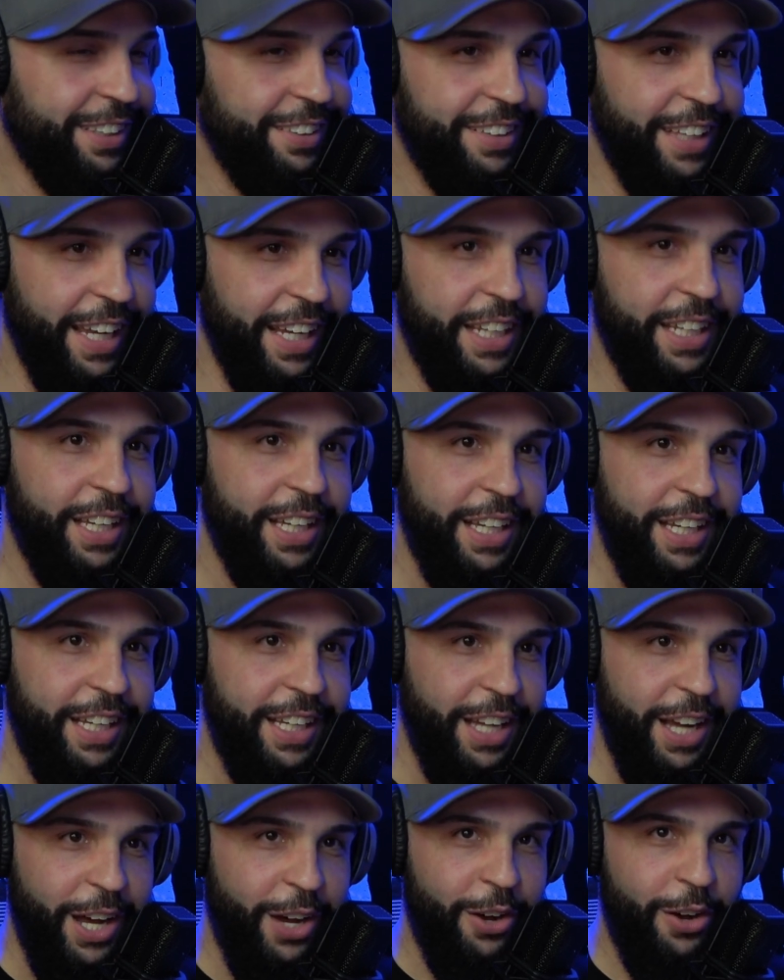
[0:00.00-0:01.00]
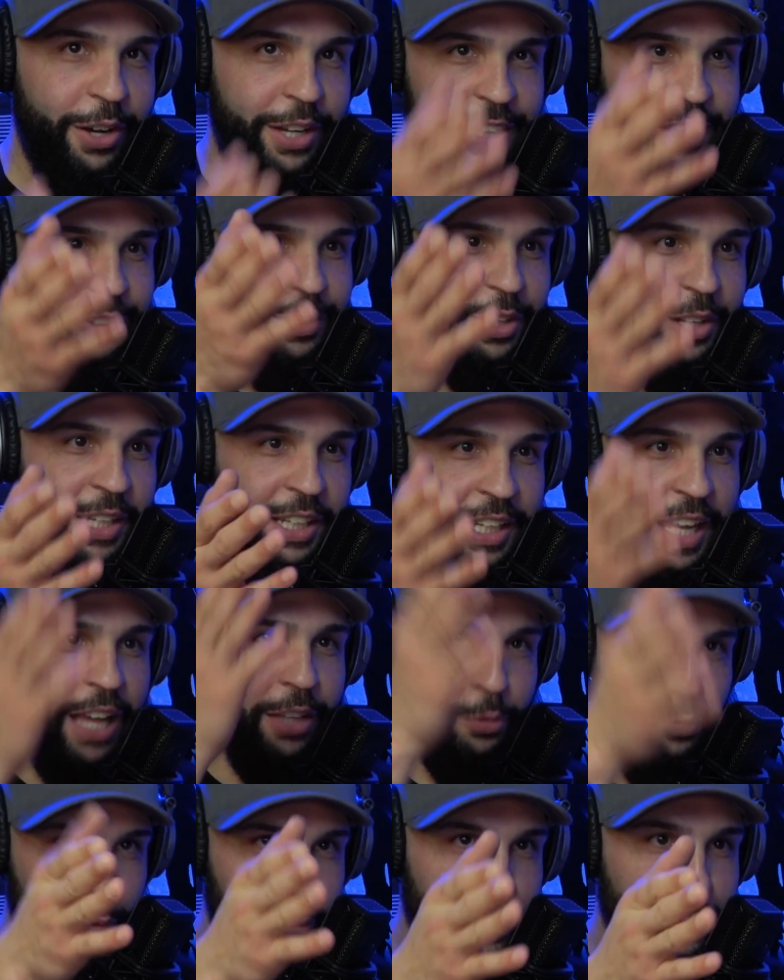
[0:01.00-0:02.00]
He's like, "Oh, he
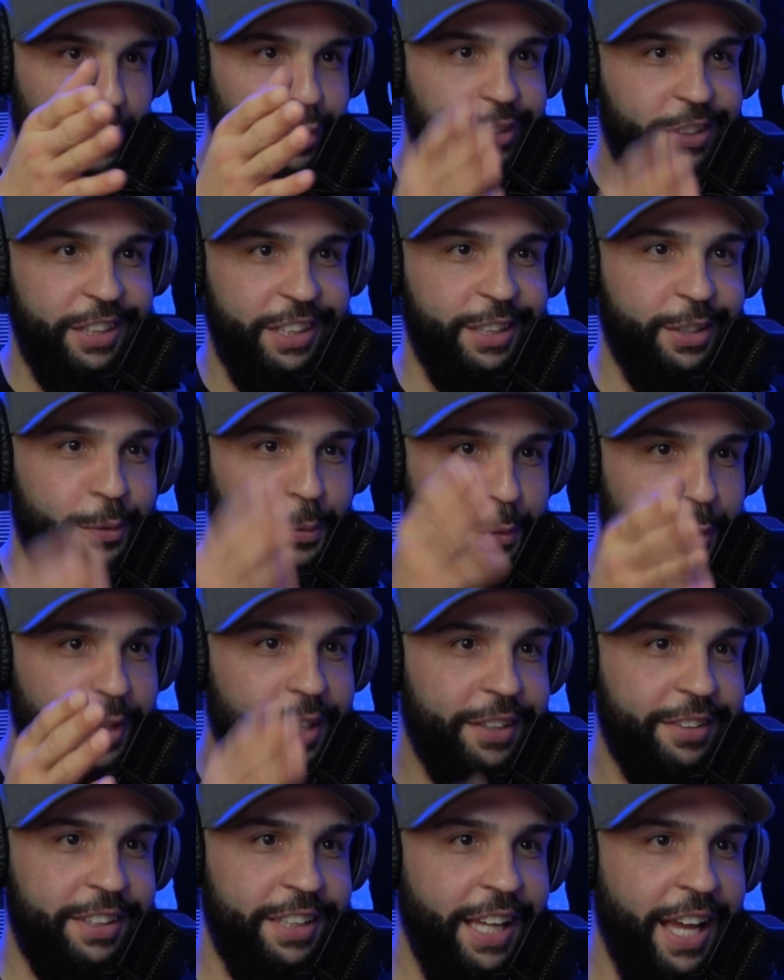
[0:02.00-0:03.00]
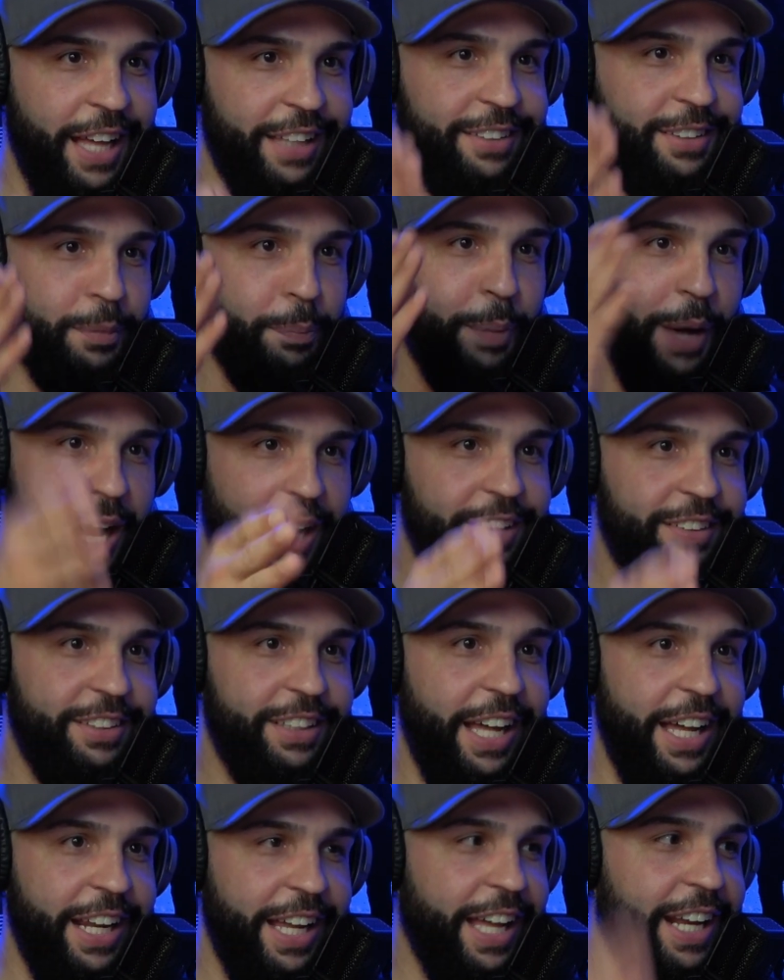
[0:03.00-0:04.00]
has rules, and the rule is he has to polish
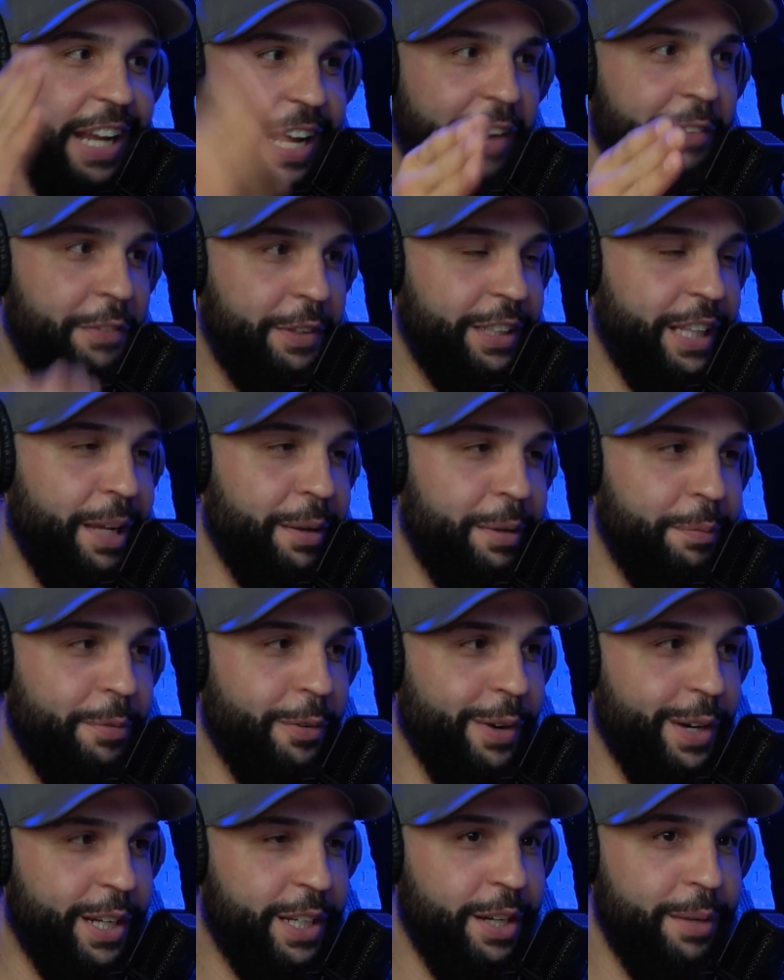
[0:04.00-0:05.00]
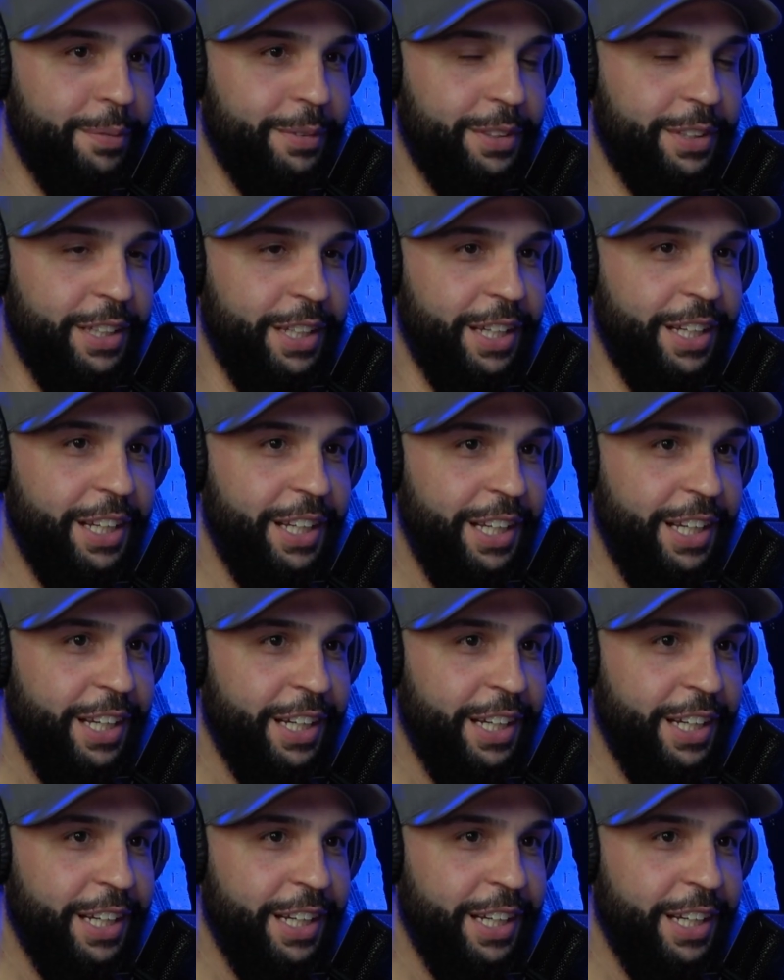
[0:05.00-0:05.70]
that head every day before he comes to